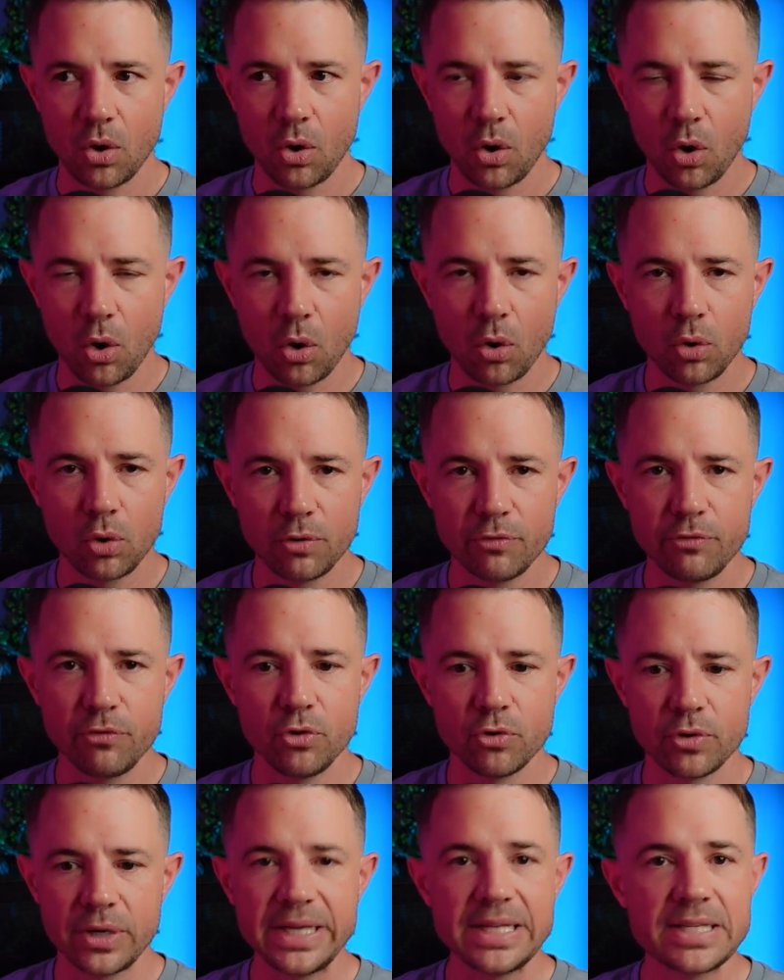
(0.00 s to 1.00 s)
all of
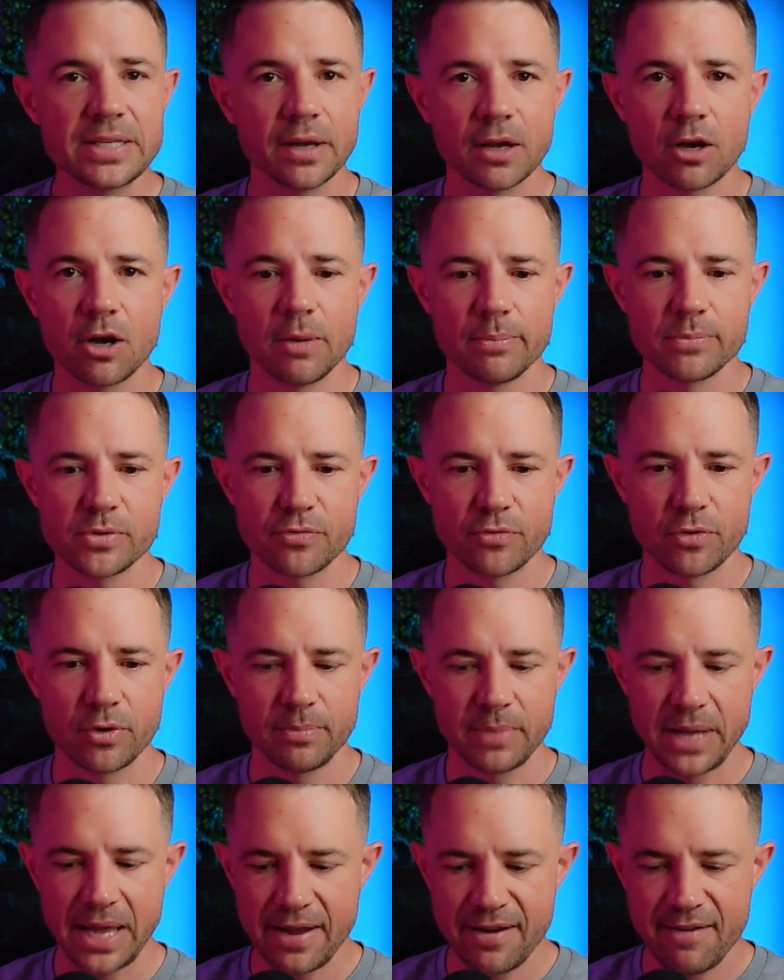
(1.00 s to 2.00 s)
your eating comes from.
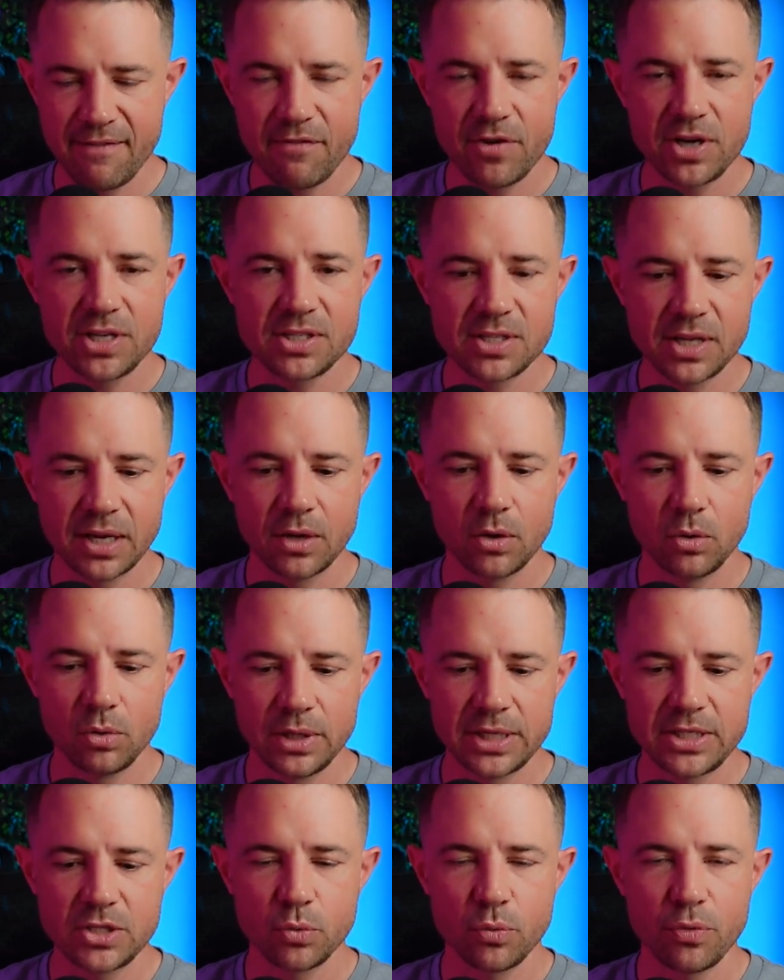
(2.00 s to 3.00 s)
Every single
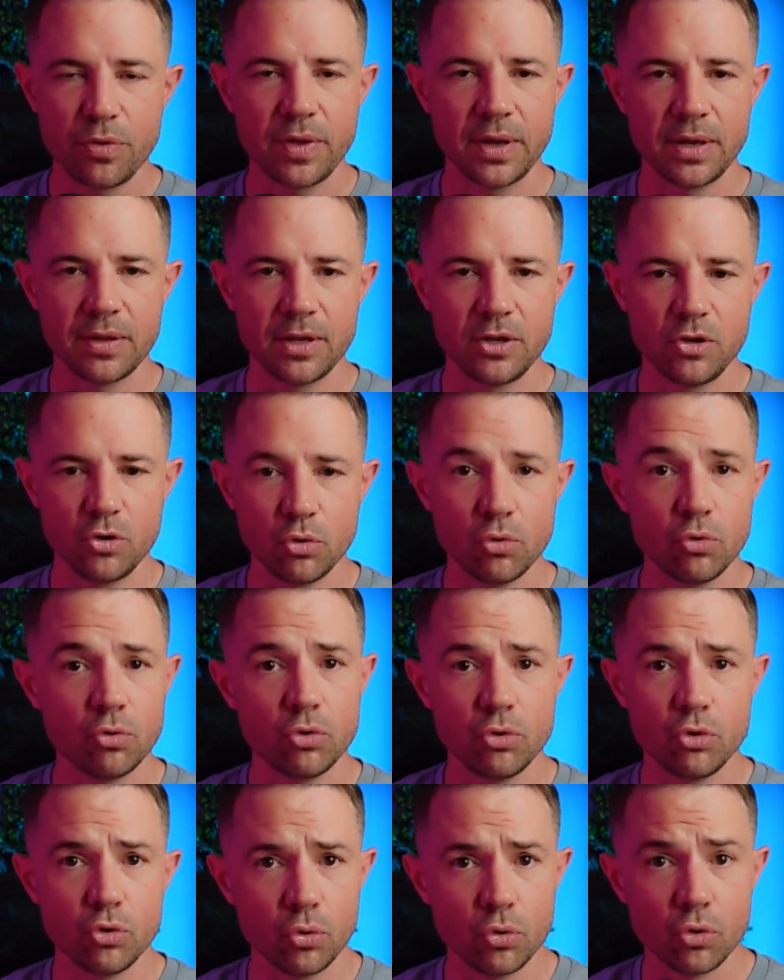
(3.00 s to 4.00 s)
little thing that you
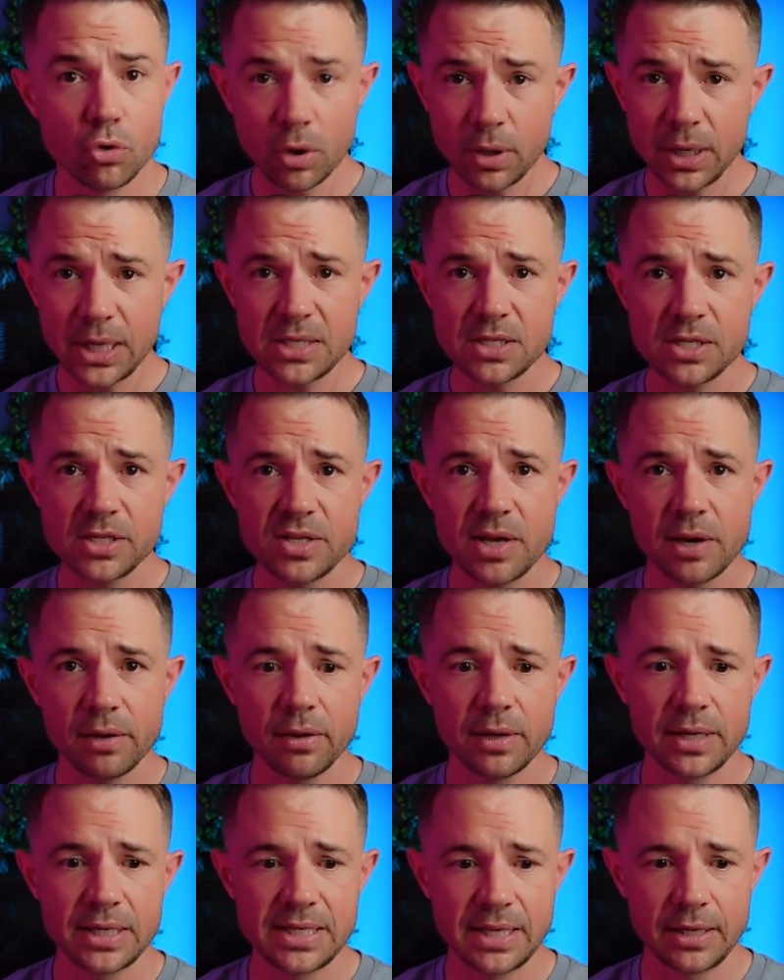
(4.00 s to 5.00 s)
do, not necessarily on
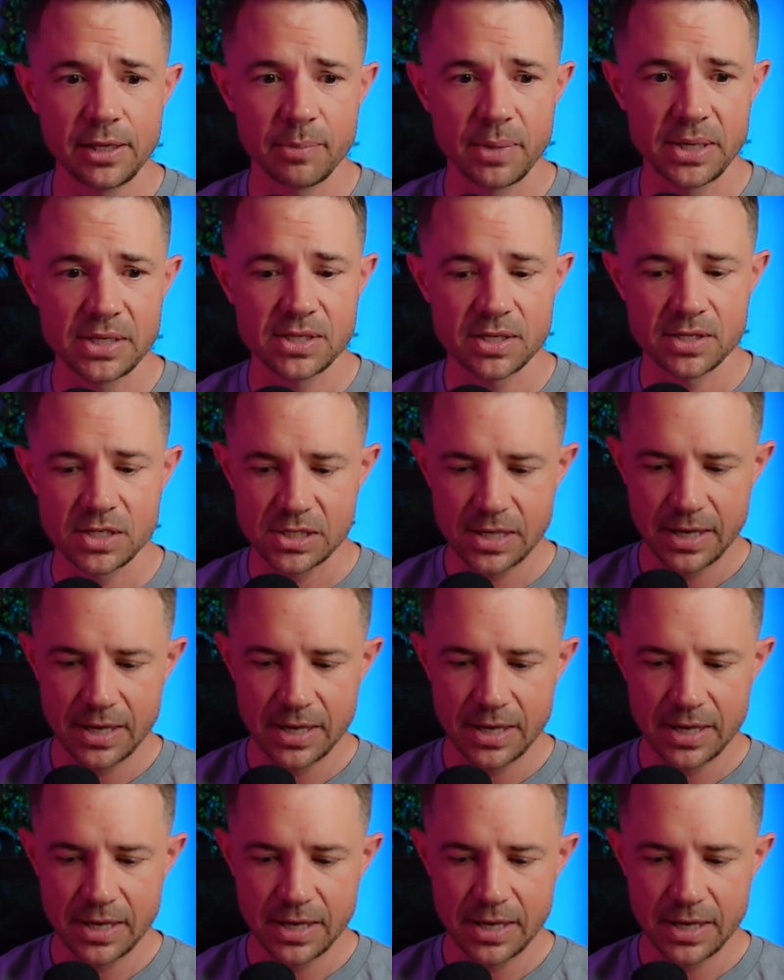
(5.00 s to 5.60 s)
a daily basis,